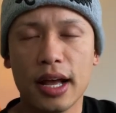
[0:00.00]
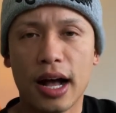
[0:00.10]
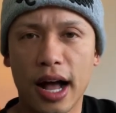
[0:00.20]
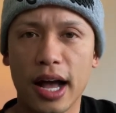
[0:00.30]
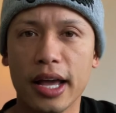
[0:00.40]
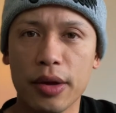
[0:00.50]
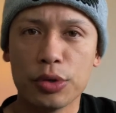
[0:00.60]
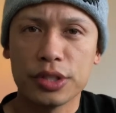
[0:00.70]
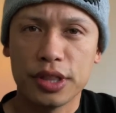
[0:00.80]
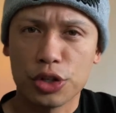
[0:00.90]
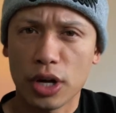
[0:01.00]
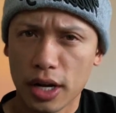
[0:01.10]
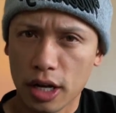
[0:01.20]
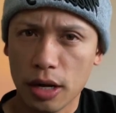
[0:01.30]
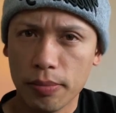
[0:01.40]
I was trying to
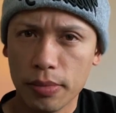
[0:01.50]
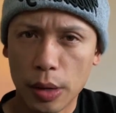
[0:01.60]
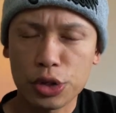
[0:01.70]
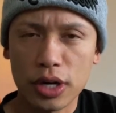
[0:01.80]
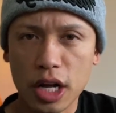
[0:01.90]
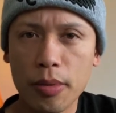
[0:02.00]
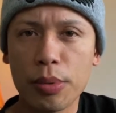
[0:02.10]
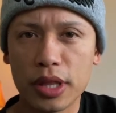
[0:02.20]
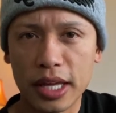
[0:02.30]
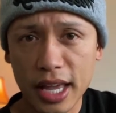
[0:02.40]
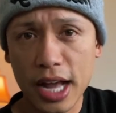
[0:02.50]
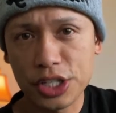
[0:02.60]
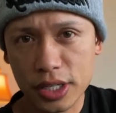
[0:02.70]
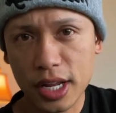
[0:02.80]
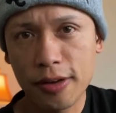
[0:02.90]
come I was trying to come up with a
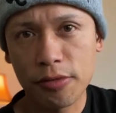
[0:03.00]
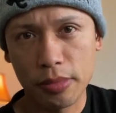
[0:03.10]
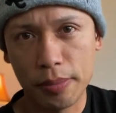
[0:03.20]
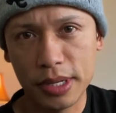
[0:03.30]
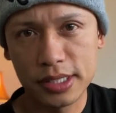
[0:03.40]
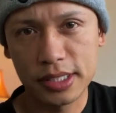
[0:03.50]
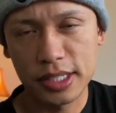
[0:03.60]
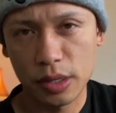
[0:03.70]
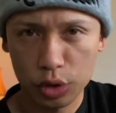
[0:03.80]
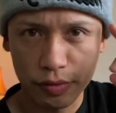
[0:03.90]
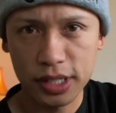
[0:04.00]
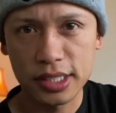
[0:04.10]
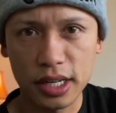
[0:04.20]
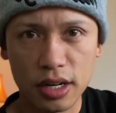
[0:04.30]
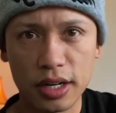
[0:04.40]
catchy name for my business, and I was
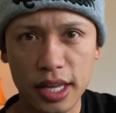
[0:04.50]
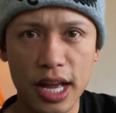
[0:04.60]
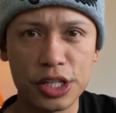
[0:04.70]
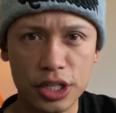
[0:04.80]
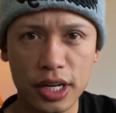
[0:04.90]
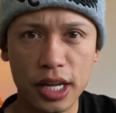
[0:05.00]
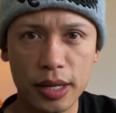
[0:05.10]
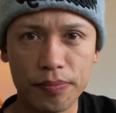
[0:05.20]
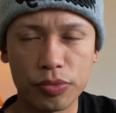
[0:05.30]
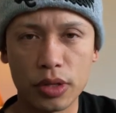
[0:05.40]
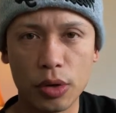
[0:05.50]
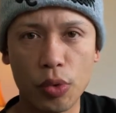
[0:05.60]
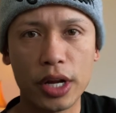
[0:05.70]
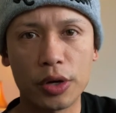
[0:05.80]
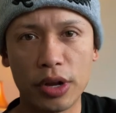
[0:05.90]
fixated on a catchy name
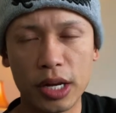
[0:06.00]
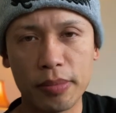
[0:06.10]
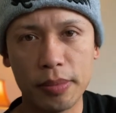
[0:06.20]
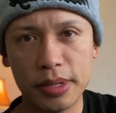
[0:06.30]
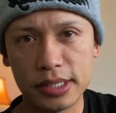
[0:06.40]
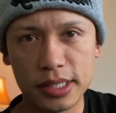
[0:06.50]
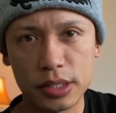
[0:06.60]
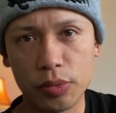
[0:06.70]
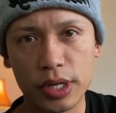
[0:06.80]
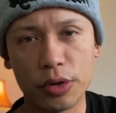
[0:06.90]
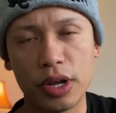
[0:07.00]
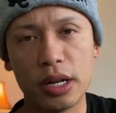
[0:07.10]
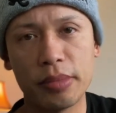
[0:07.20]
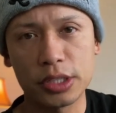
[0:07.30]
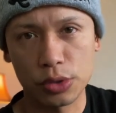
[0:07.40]
when creating my business, when
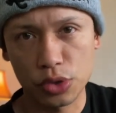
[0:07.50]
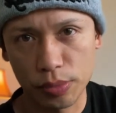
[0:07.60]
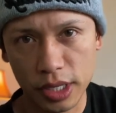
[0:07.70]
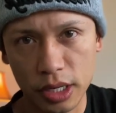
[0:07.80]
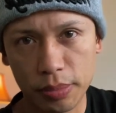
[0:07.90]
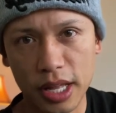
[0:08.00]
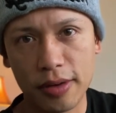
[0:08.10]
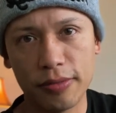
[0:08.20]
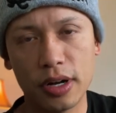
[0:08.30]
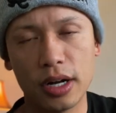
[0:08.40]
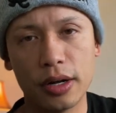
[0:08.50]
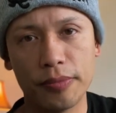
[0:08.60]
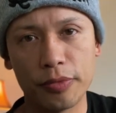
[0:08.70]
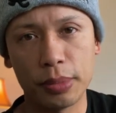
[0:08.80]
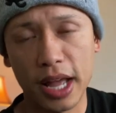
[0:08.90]
creating my social media plat, uh,
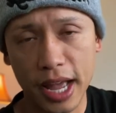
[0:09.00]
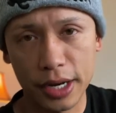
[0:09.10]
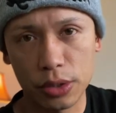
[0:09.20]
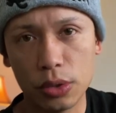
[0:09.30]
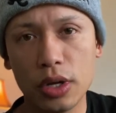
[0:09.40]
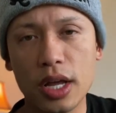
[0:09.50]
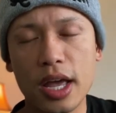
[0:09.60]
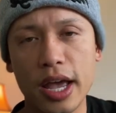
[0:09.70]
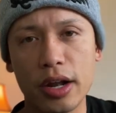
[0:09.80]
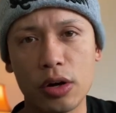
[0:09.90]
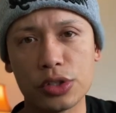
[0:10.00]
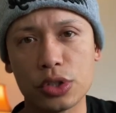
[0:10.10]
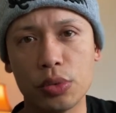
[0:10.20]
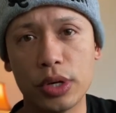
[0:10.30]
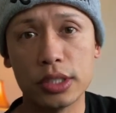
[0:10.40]
handle, and
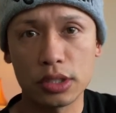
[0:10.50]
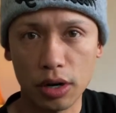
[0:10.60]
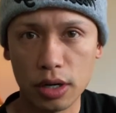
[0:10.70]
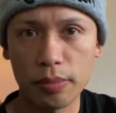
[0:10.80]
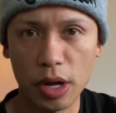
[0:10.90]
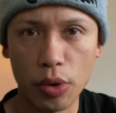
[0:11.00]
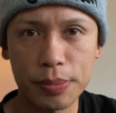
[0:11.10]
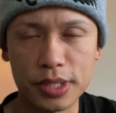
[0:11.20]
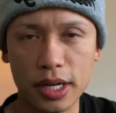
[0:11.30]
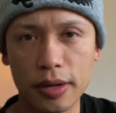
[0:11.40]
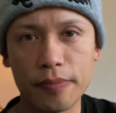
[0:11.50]
also when starting up my website.